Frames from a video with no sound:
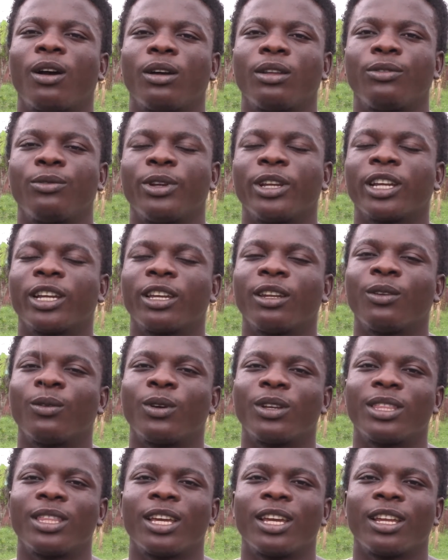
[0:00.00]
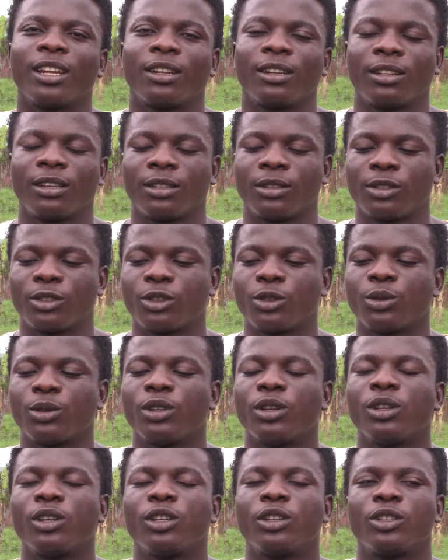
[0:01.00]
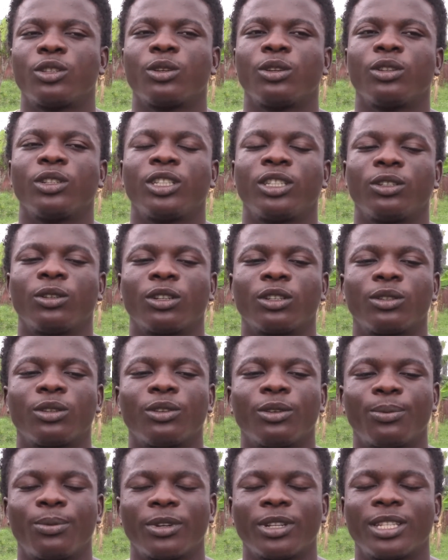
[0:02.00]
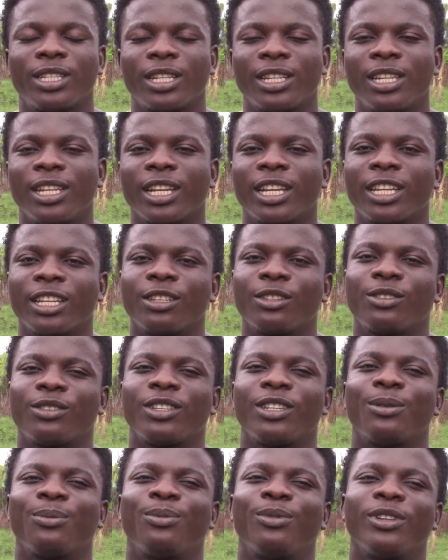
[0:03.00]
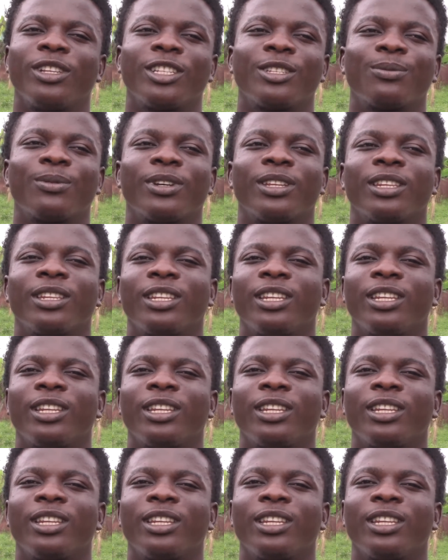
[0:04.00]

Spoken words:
drinking water, and so she also reported the case to the policeman.